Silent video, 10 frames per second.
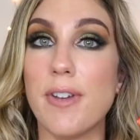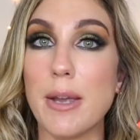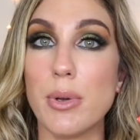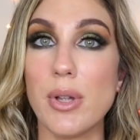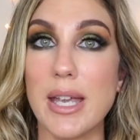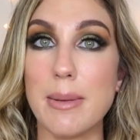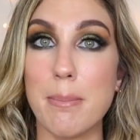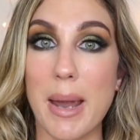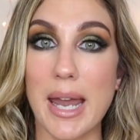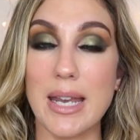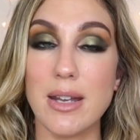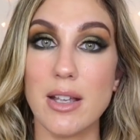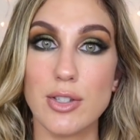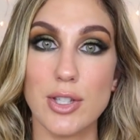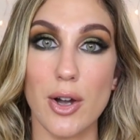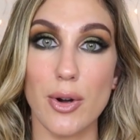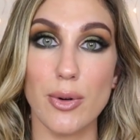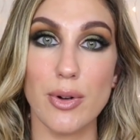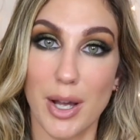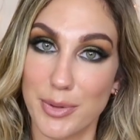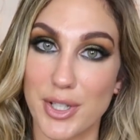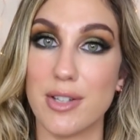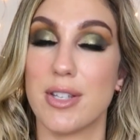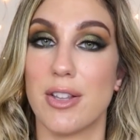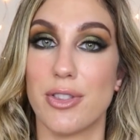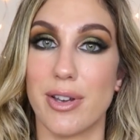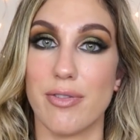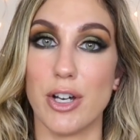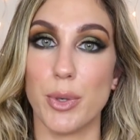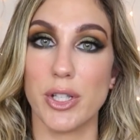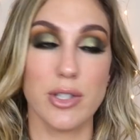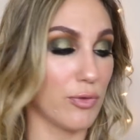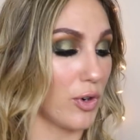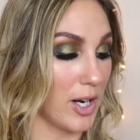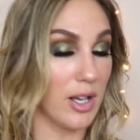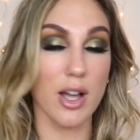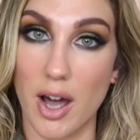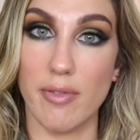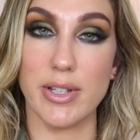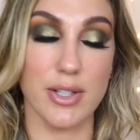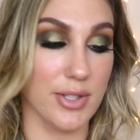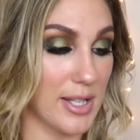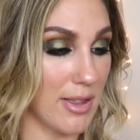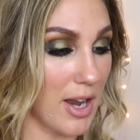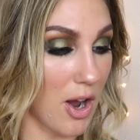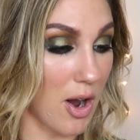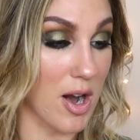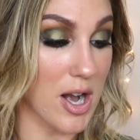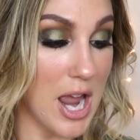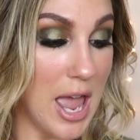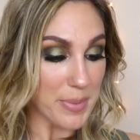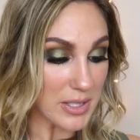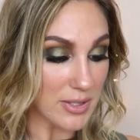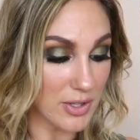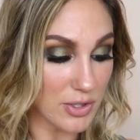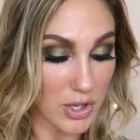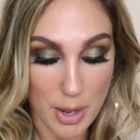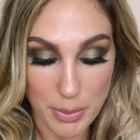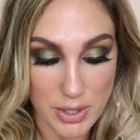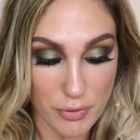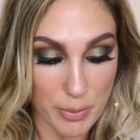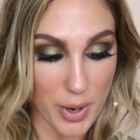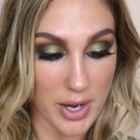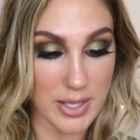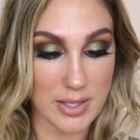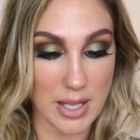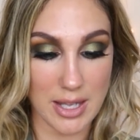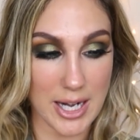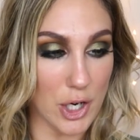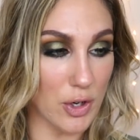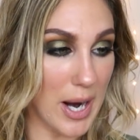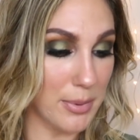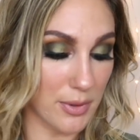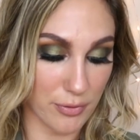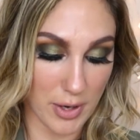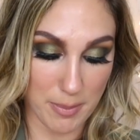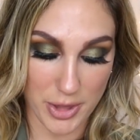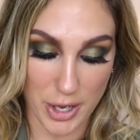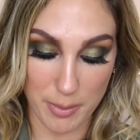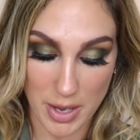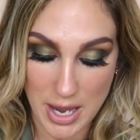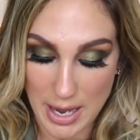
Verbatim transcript: Fable and Mane. So I was gonna say that they're available at Sephora. Obviously they are. But there's a couple different products that I grabbed from them.